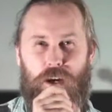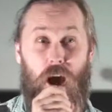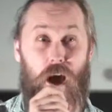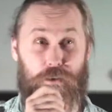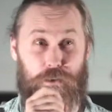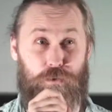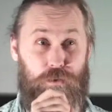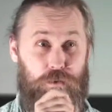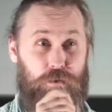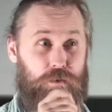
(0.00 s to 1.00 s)

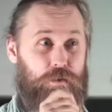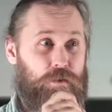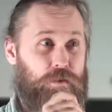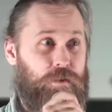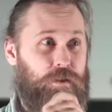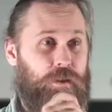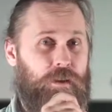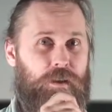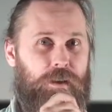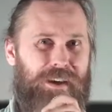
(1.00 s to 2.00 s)
castles.
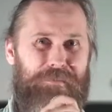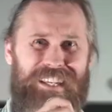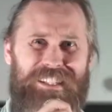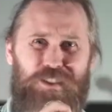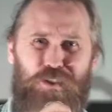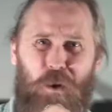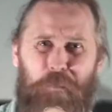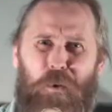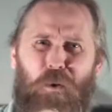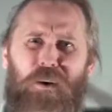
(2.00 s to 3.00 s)
I'm like, in Stockport?